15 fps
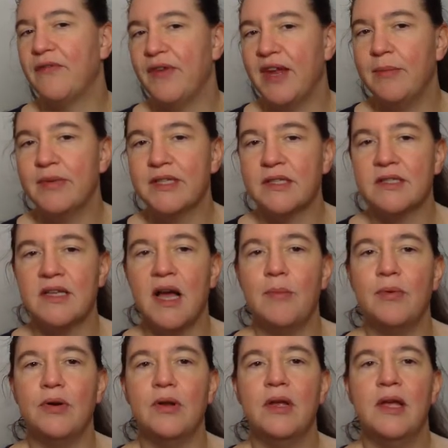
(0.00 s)
famous
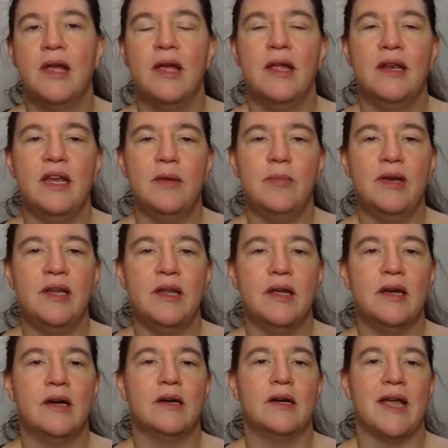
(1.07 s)
example, namely
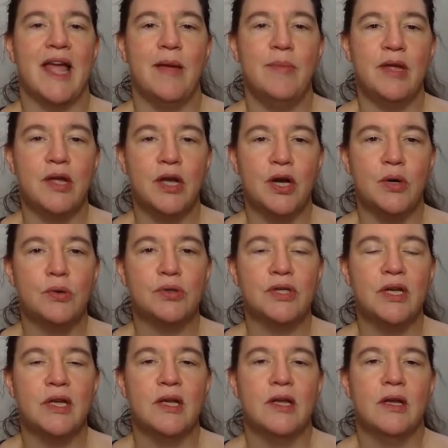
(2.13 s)
a Hamming code,
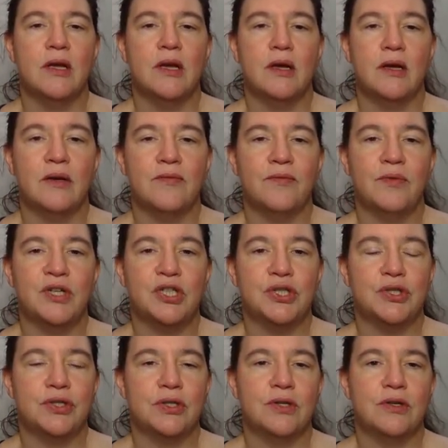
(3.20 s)

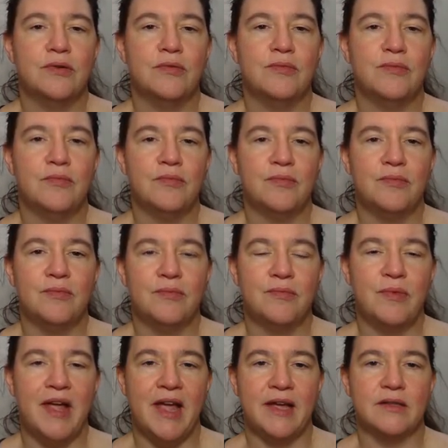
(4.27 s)
which
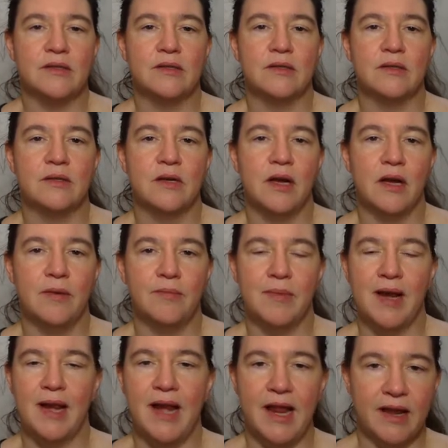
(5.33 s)
has
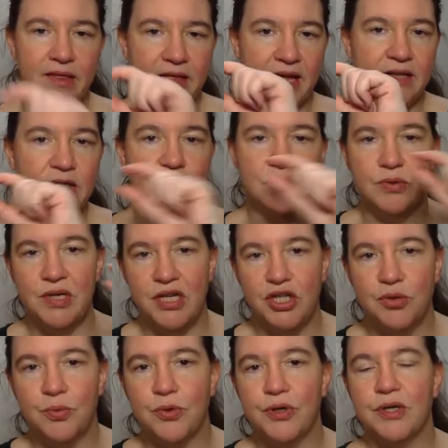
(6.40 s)
length n, so
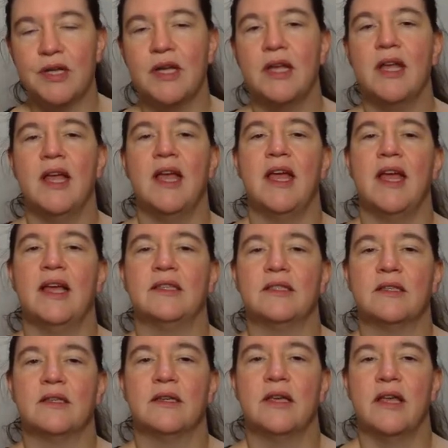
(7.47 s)
each word
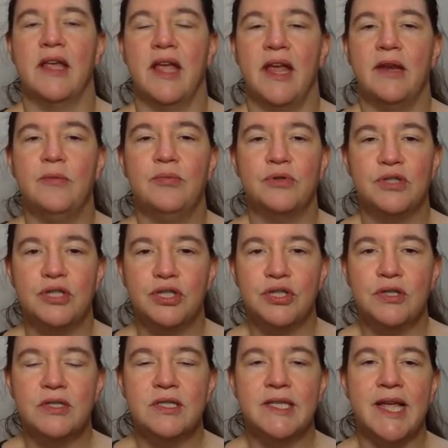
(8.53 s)
has n
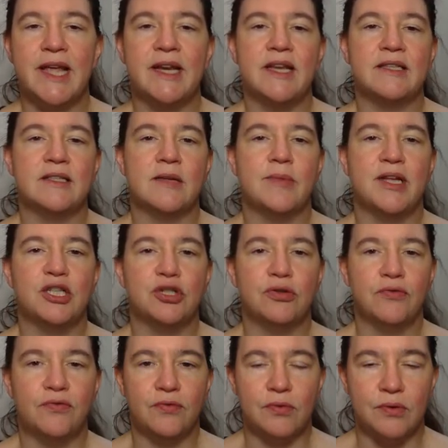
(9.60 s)
positions and has dimension
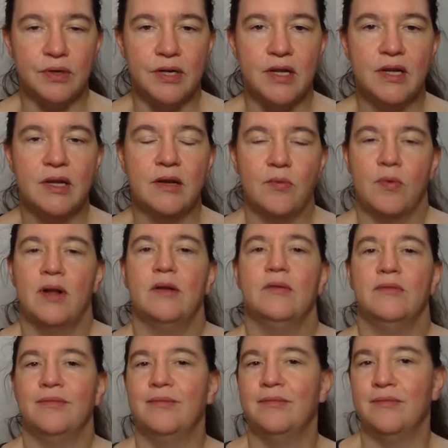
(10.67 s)
4.
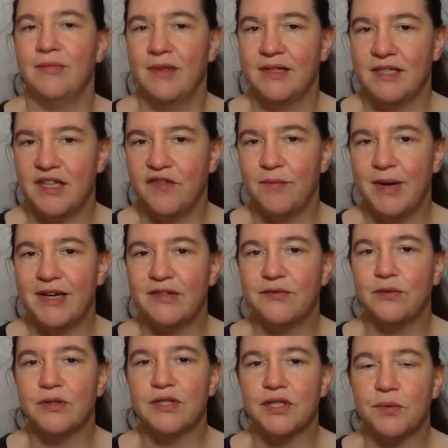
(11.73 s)
Well, 7 minus
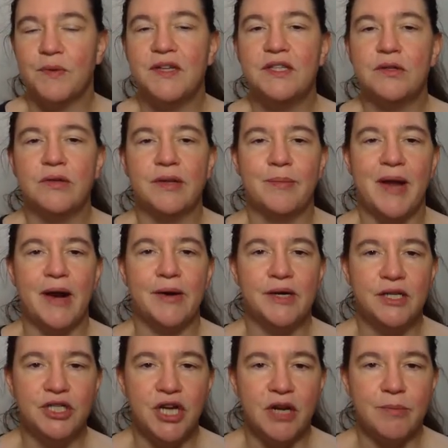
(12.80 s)
4 is 3, so the parity
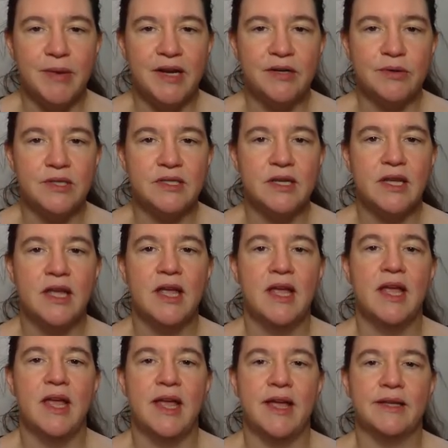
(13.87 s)
check matrix
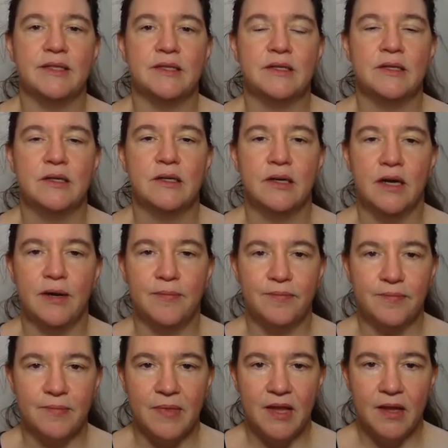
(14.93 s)
has
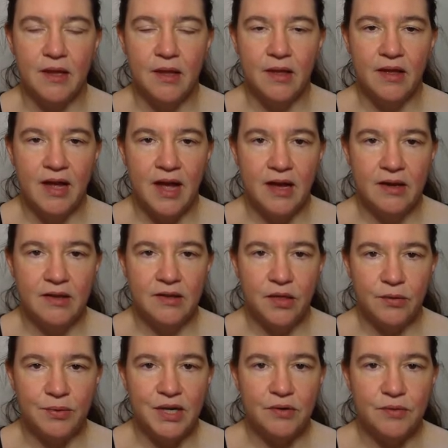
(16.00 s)

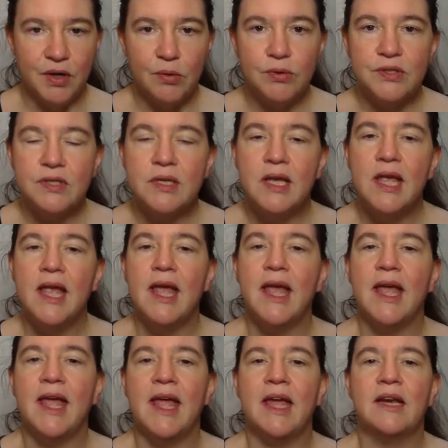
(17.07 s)
3 rows,
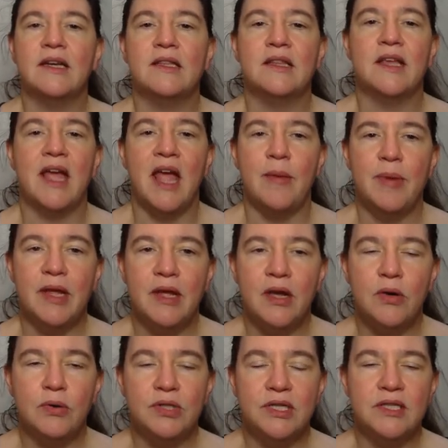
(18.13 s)
and the Hamming
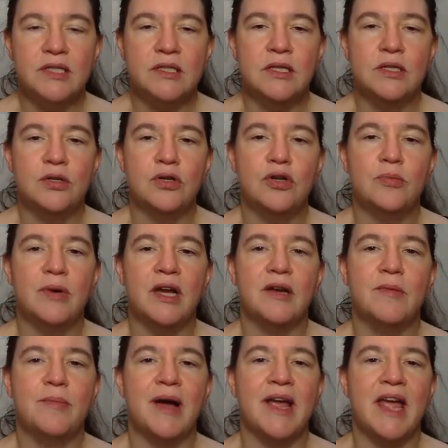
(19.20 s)
code is
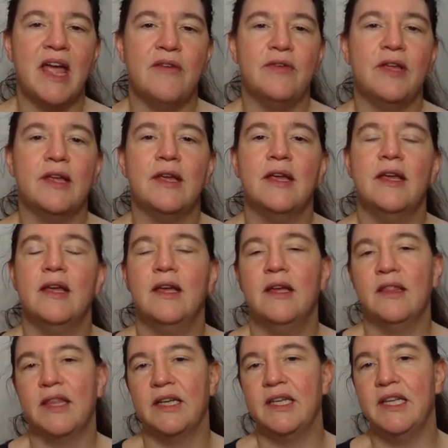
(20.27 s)
determined by having
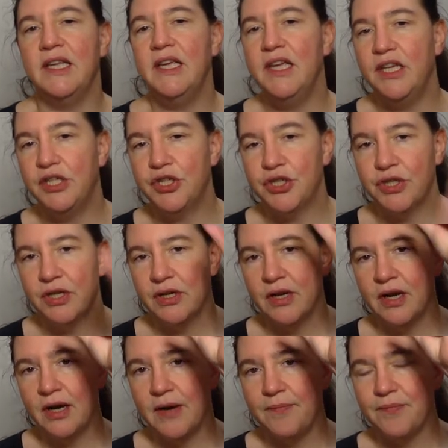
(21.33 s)
that each
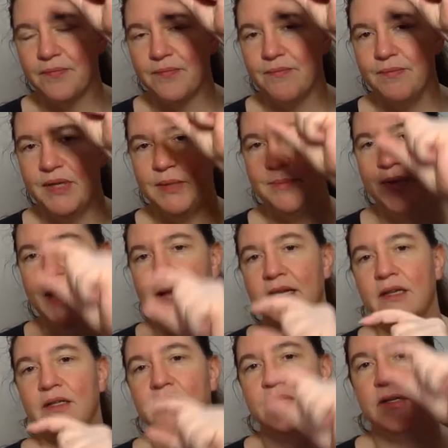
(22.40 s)
bit
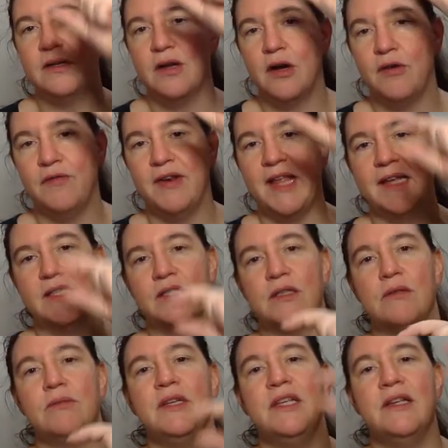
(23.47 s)
pattern of length
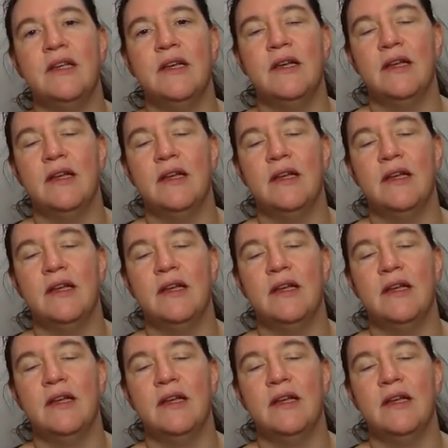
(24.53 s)
3